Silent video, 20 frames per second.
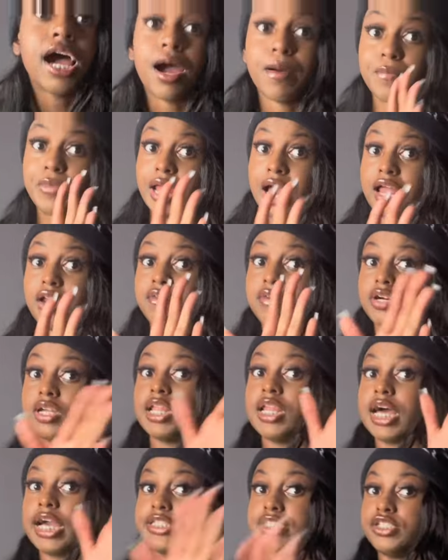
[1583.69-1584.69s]
I'm not even
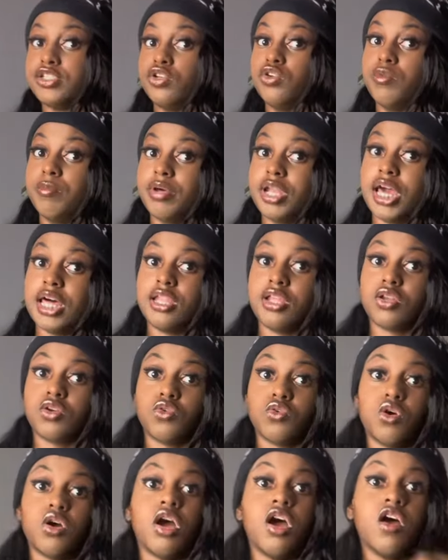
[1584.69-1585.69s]
gonna lie to you, but that
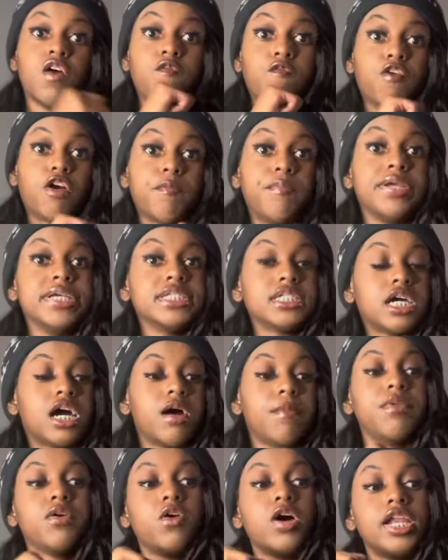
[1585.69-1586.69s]
little four piece
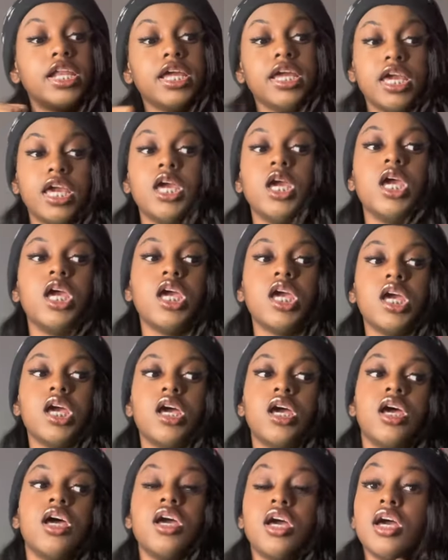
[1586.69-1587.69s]
combo at the end,
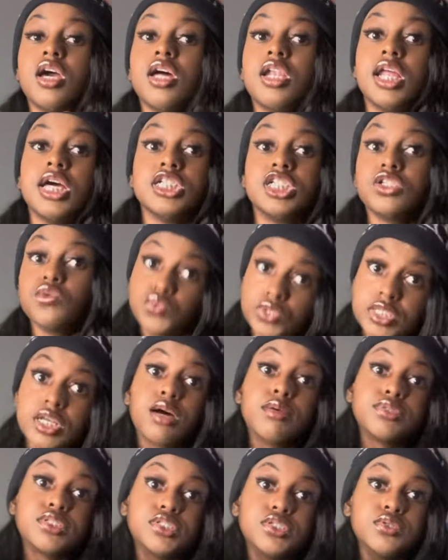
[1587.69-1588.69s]
that shit was
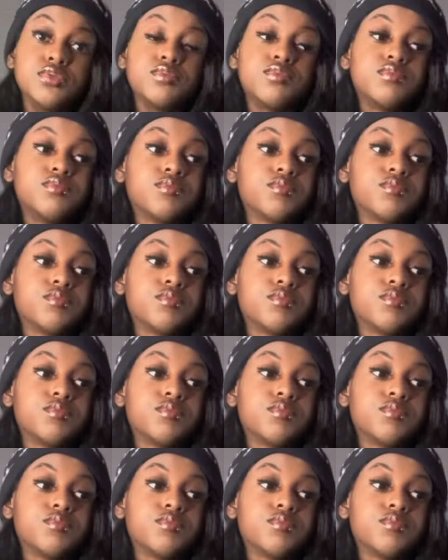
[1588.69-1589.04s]
too.